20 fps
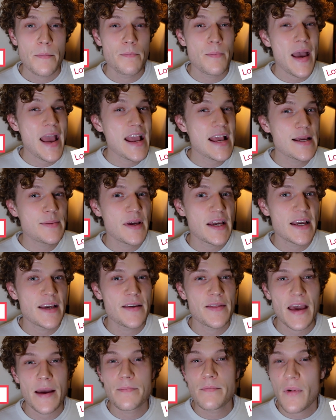maybe
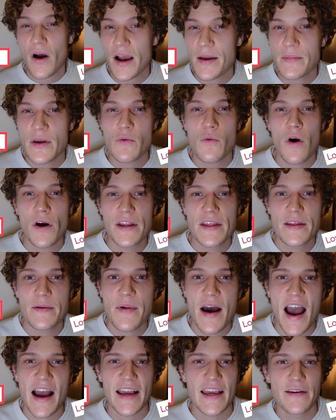there might be one in the
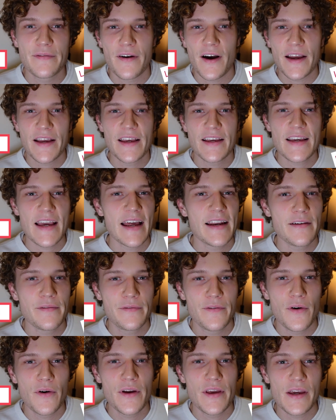back if I can get it
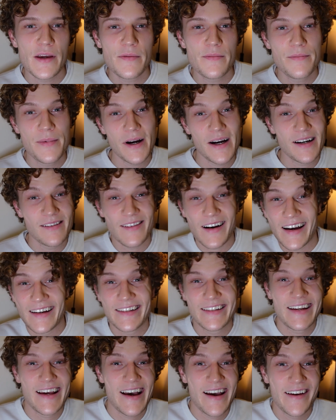for you, but I
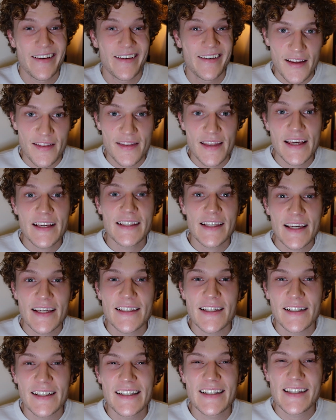don't know. This
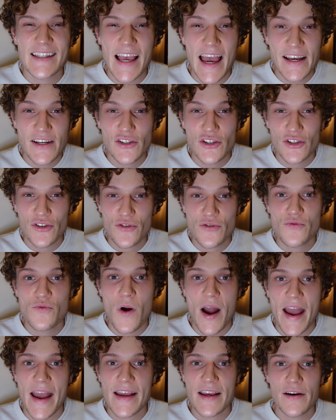is an intentional
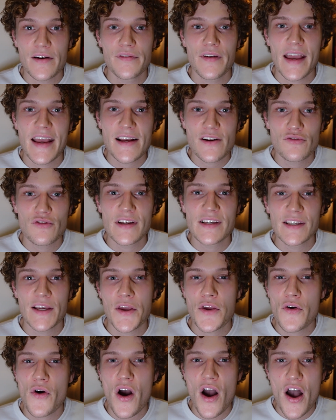way of
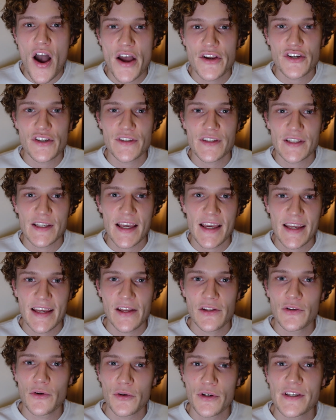increasing your urgency
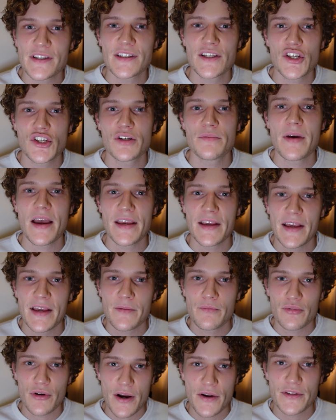in your
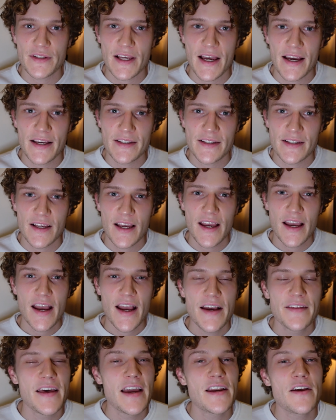decision-making process.
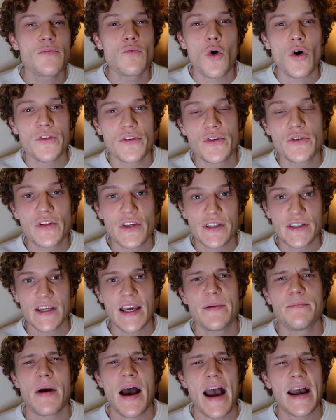They don't want you to
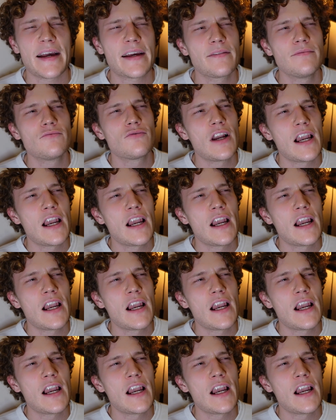sit back and